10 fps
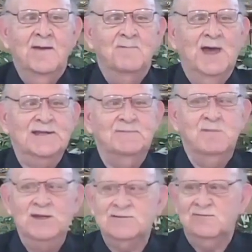by the
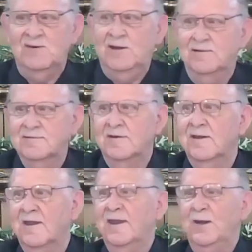misfit.
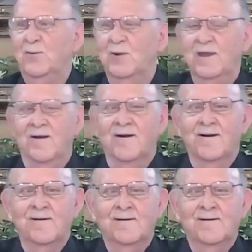Here we are.